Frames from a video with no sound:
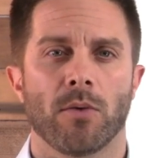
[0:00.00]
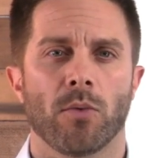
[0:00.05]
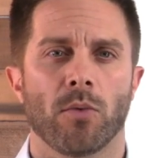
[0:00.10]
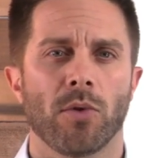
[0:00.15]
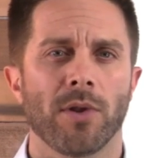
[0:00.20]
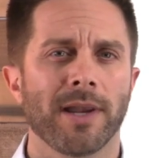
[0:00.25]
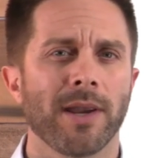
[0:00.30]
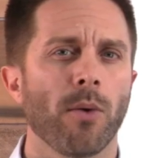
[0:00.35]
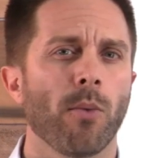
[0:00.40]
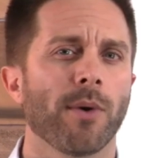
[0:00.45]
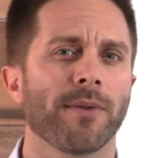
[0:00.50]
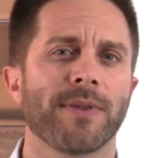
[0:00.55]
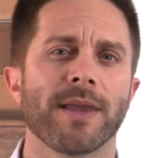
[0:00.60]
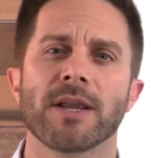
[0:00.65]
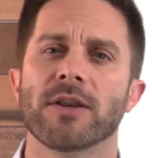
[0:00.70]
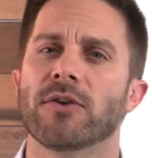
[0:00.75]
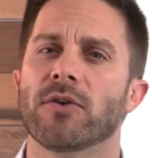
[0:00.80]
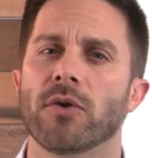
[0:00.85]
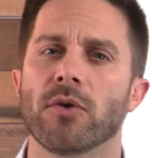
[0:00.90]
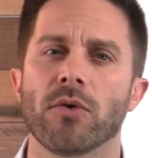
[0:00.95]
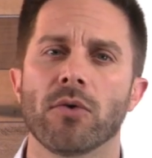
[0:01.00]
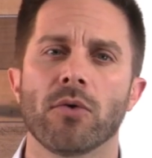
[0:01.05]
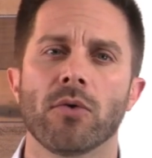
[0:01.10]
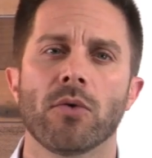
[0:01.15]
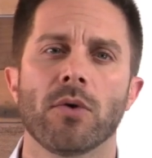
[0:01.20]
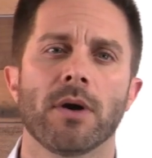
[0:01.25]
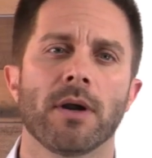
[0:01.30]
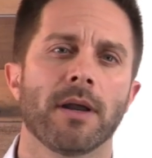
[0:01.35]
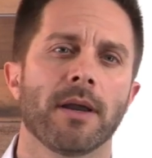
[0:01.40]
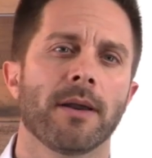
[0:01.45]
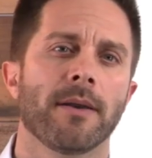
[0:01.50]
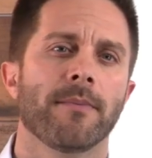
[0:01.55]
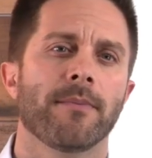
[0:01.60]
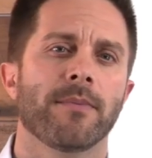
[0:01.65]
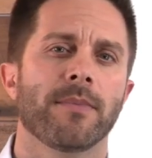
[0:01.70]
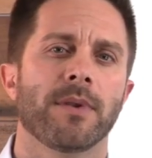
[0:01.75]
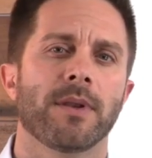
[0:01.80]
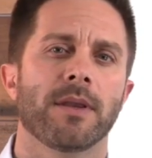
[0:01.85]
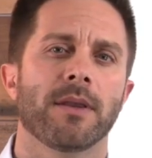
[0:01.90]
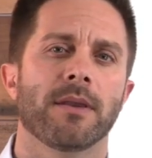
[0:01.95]
Look at what they do,
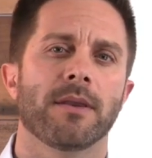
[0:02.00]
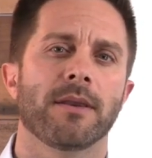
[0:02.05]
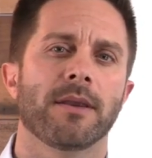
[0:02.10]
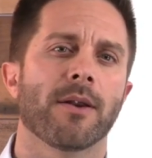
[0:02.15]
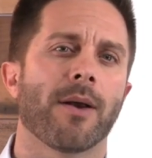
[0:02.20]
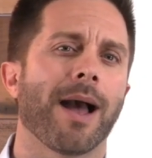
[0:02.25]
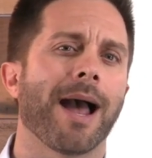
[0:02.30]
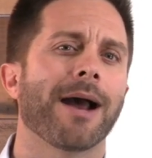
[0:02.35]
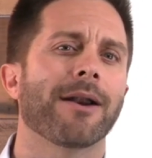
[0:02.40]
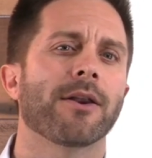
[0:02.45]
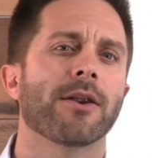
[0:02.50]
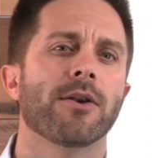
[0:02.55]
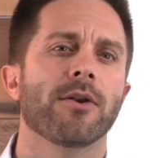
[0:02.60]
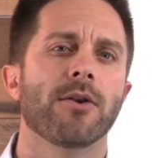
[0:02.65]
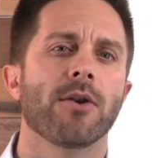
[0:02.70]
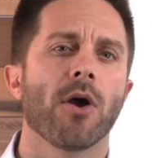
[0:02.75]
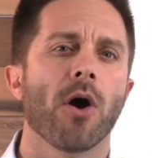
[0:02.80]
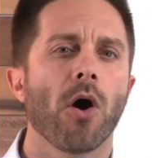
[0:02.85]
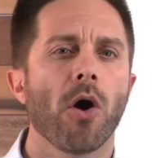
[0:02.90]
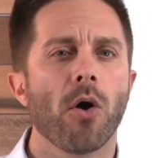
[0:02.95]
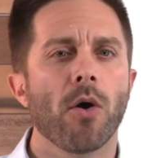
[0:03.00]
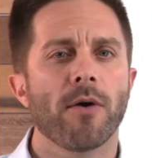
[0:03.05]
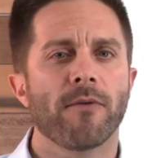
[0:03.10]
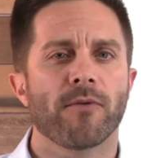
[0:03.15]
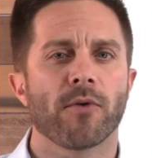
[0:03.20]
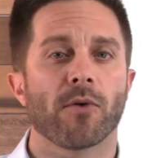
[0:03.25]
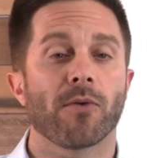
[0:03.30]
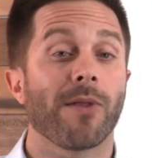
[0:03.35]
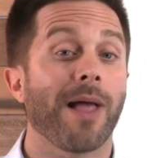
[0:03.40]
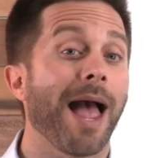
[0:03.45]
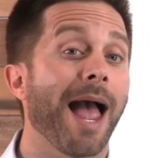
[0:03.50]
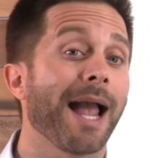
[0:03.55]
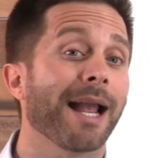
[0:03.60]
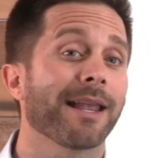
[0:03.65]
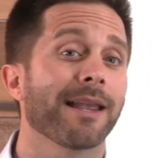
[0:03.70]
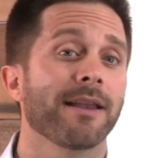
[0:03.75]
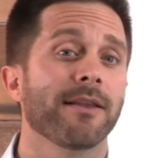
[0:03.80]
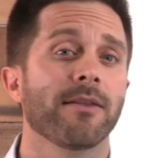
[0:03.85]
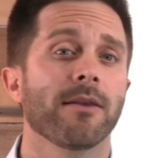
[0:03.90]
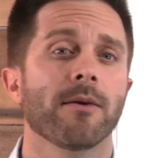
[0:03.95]
you know, how to know if you're
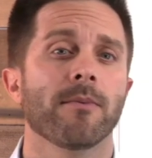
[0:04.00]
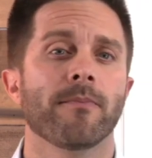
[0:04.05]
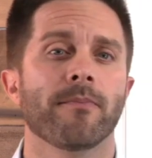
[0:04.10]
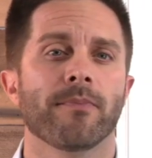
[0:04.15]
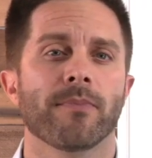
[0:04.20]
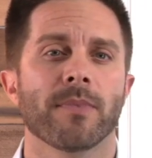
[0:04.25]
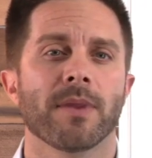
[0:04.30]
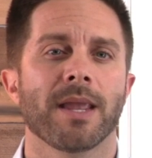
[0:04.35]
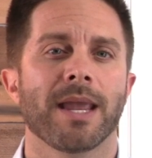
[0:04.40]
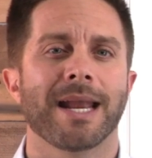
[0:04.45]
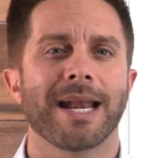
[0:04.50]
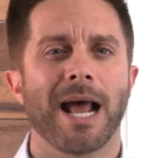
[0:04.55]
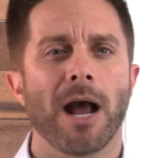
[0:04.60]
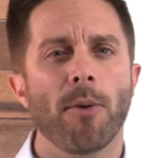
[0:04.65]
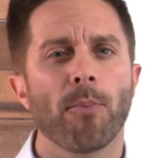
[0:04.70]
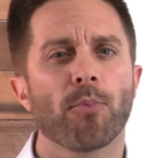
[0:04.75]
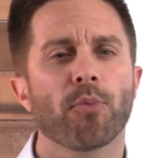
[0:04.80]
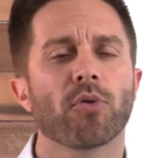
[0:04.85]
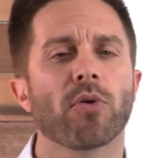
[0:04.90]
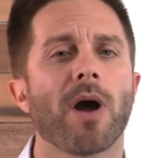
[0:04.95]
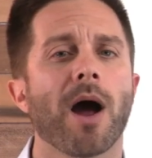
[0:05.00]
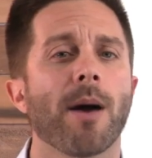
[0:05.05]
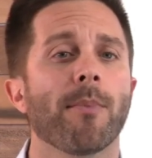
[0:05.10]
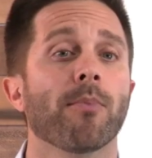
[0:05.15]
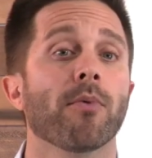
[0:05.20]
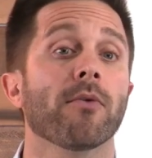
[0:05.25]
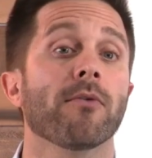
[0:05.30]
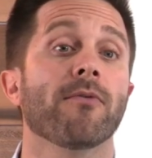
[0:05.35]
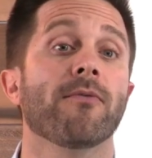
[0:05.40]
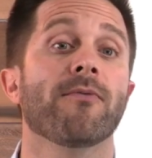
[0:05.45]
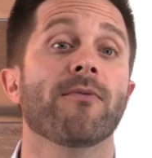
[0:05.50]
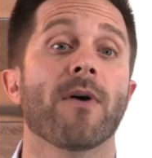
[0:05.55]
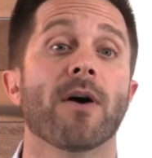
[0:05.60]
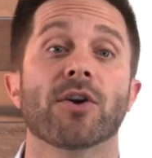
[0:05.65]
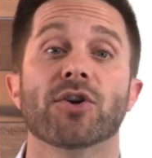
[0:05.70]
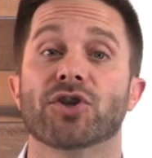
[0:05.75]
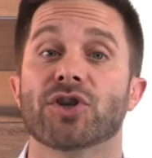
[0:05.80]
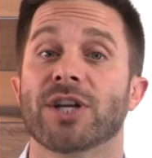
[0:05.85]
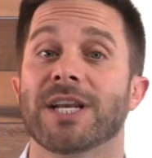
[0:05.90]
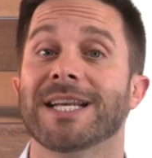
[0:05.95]
lacking them, and how proper
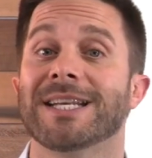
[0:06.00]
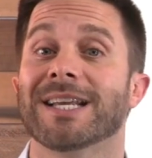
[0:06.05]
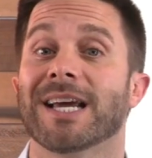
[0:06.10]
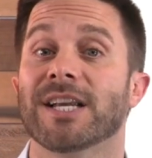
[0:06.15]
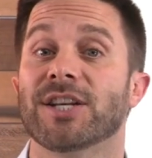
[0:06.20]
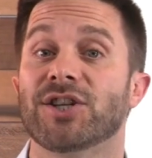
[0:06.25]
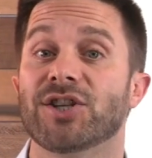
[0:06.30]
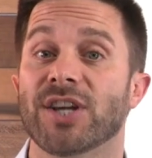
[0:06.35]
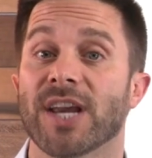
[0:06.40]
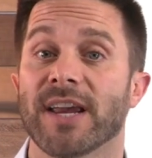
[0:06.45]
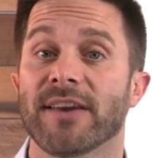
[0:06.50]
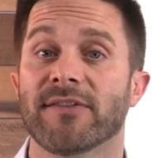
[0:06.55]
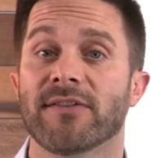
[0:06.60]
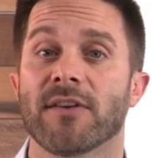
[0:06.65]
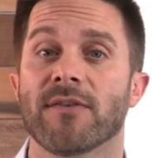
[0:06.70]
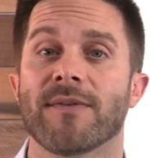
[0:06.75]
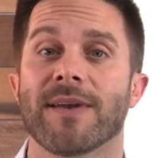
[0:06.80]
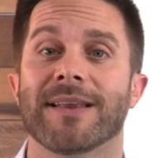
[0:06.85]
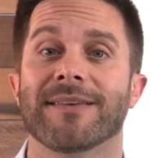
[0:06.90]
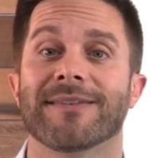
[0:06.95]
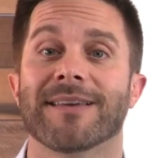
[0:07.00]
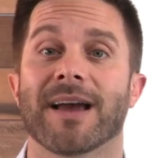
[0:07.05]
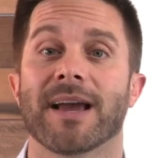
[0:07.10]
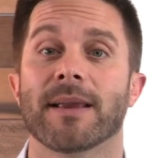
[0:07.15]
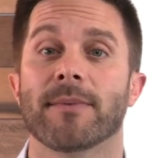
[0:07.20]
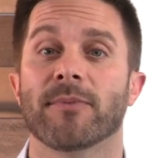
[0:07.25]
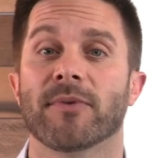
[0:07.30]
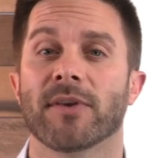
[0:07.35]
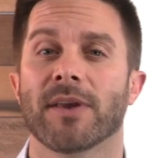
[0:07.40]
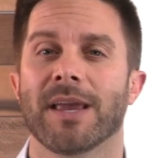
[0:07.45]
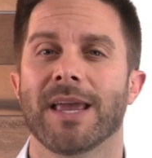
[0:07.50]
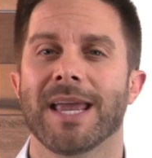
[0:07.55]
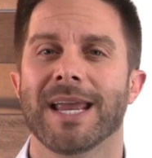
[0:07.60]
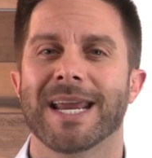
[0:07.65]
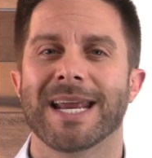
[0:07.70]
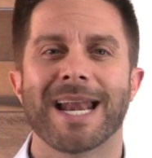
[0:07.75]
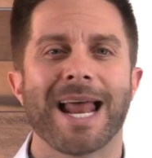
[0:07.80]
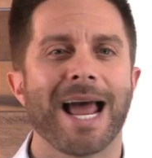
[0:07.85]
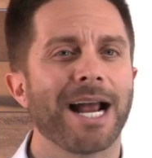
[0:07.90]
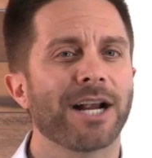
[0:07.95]
functioning digestive enzymes
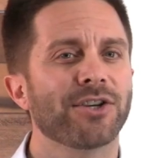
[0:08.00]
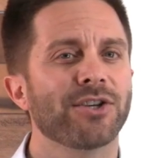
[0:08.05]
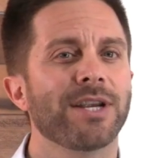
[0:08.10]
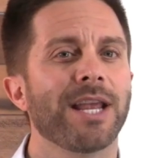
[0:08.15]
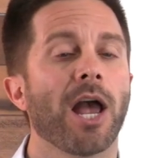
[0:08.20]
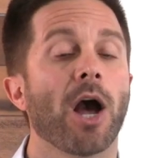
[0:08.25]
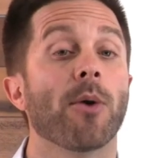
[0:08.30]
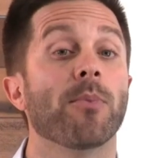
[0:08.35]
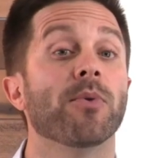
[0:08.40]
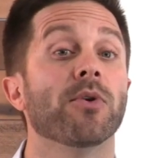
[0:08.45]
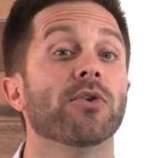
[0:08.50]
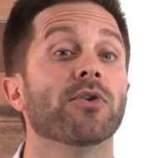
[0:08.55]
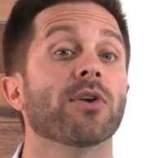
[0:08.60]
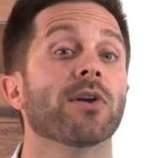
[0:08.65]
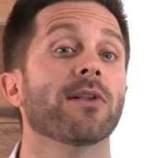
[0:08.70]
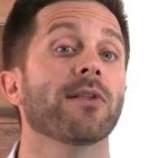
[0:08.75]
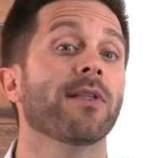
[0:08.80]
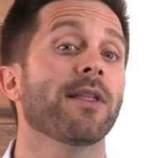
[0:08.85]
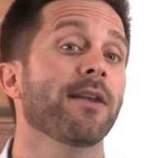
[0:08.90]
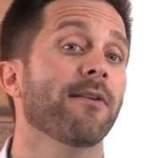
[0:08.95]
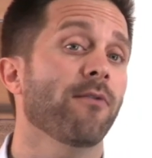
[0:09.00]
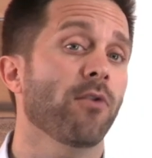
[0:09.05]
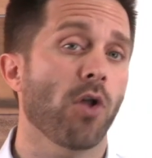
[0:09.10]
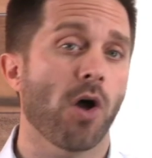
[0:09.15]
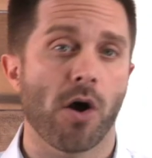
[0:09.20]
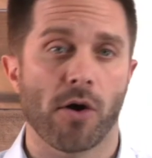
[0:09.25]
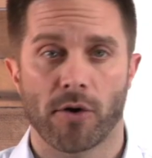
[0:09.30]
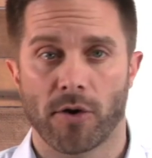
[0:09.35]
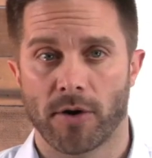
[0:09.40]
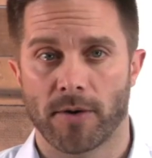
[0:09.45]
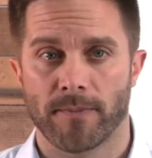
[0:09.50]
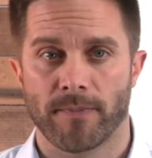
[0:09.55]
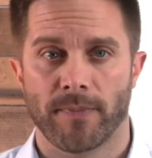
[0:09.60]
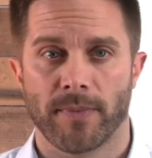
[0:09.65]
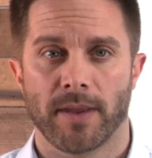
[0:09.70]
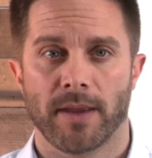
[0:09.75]
can actually help you to live longer.